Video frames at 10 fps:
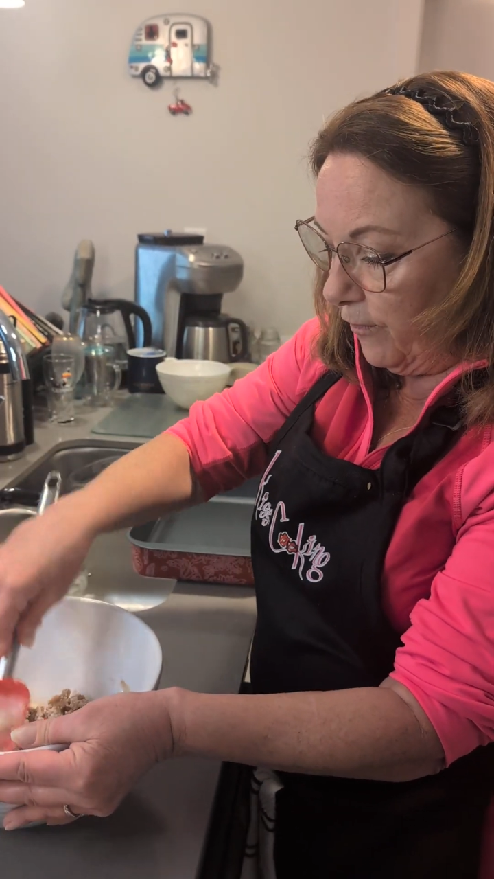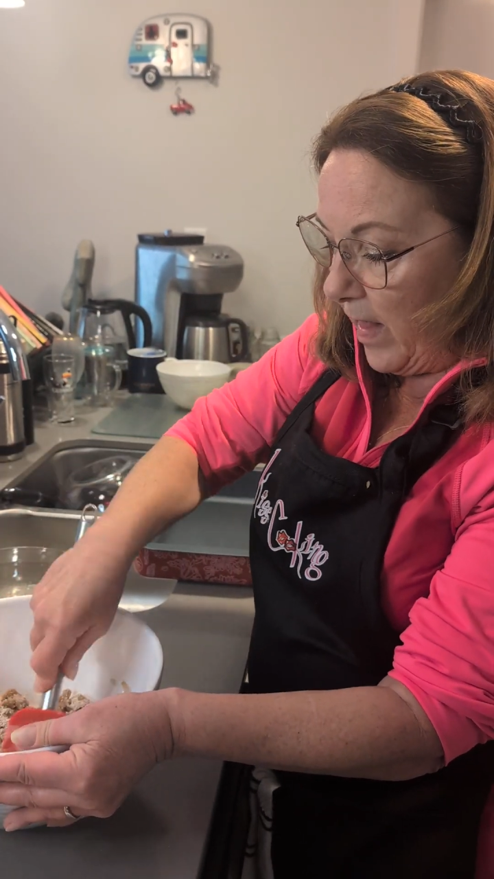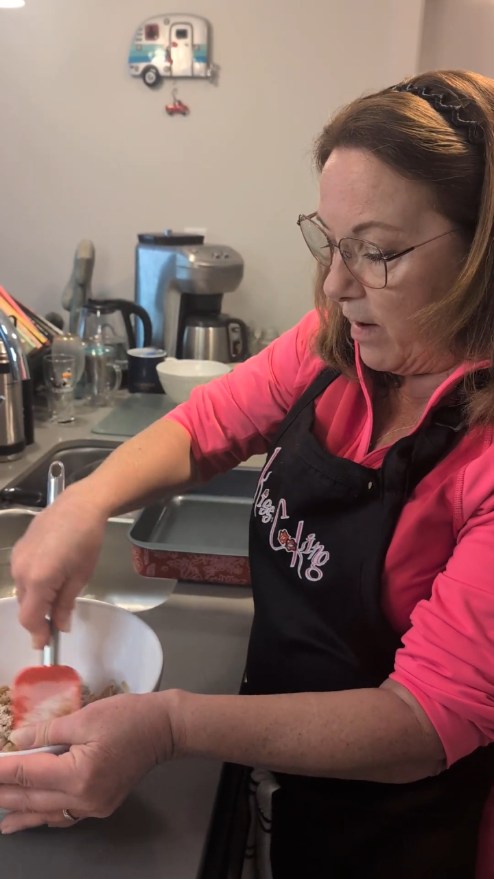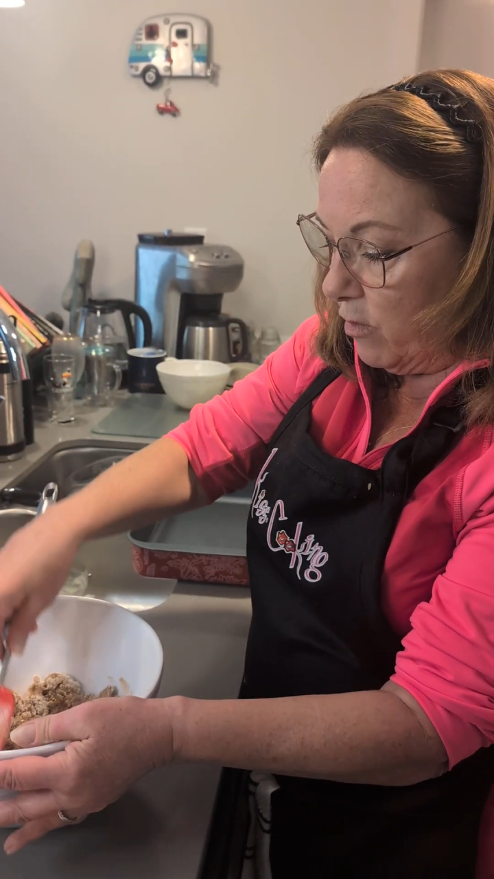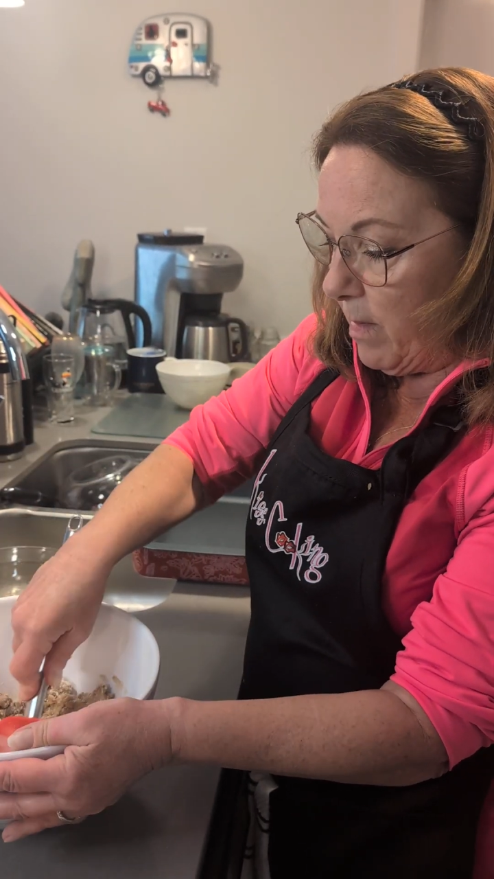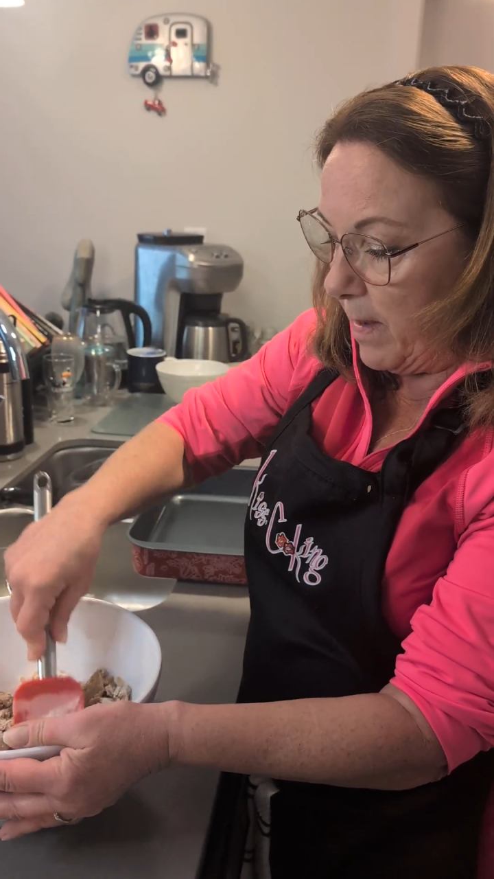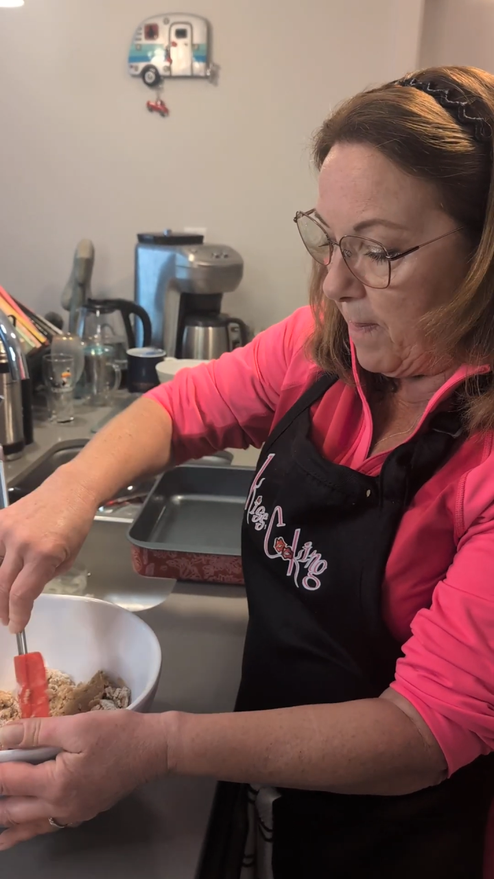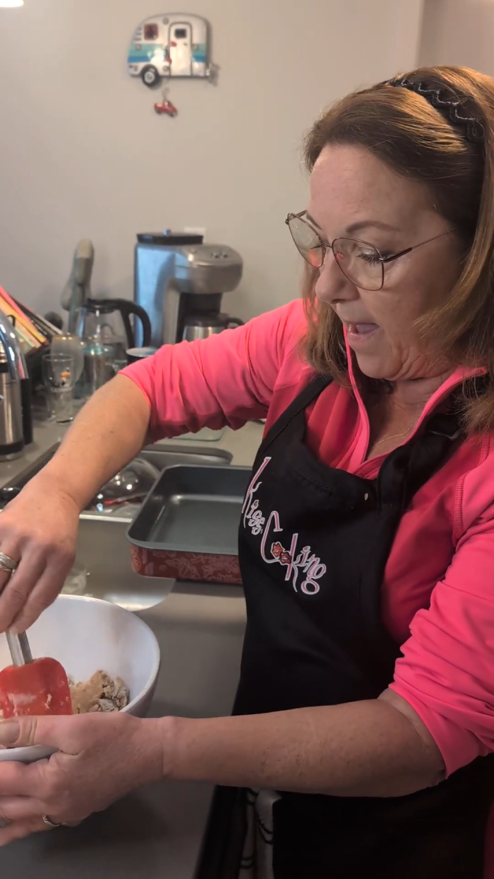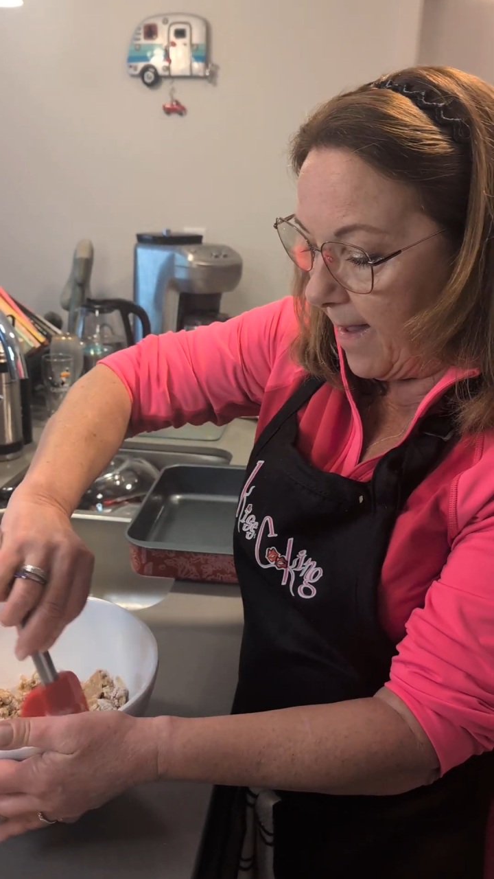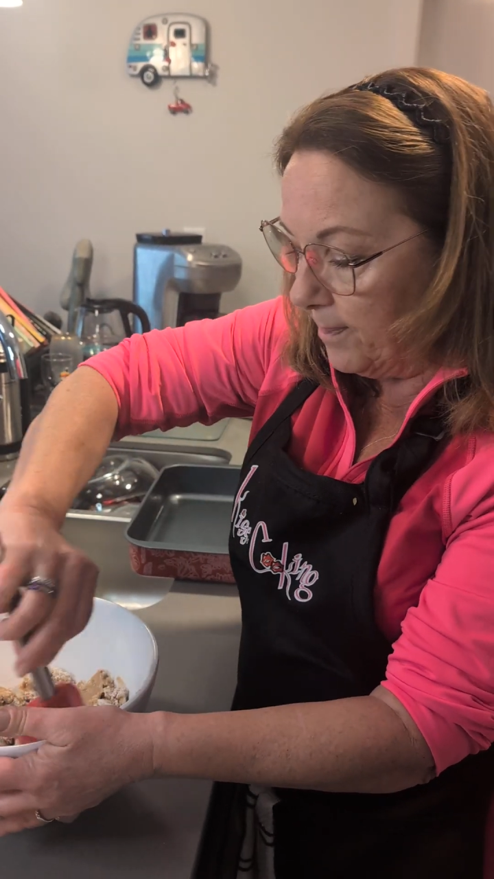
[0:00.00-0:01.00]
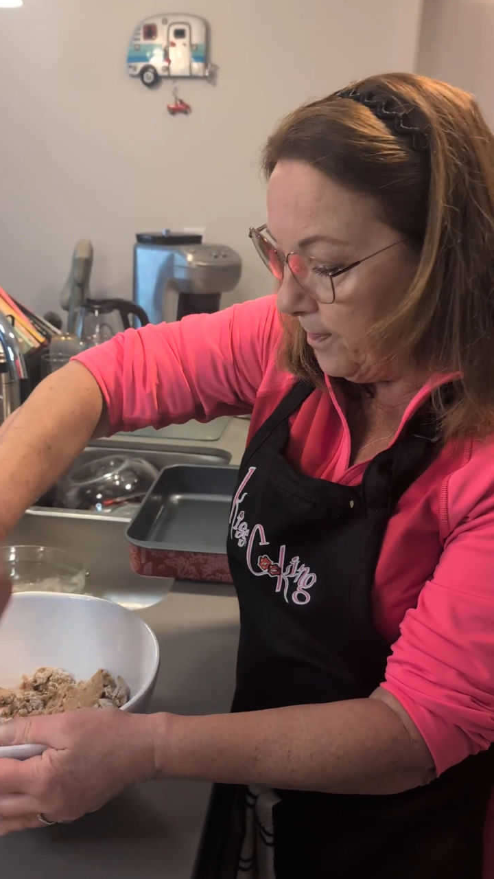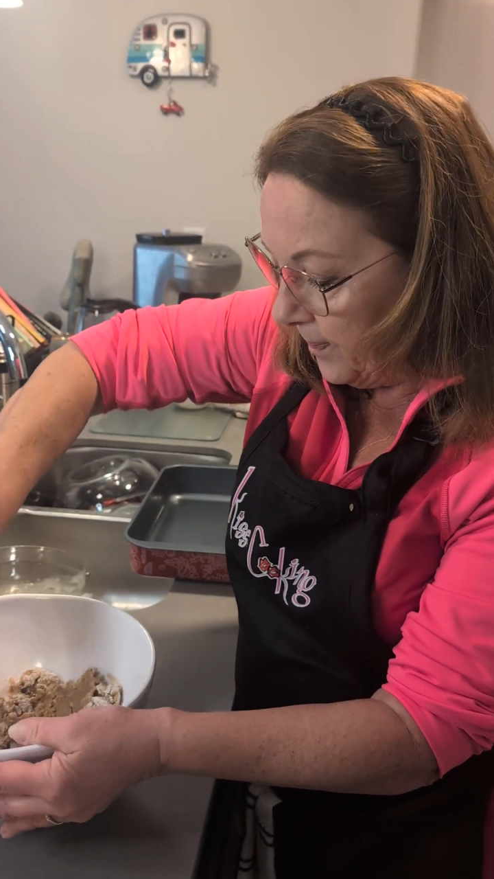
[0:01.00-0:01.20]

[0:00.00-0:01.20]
flour my pan.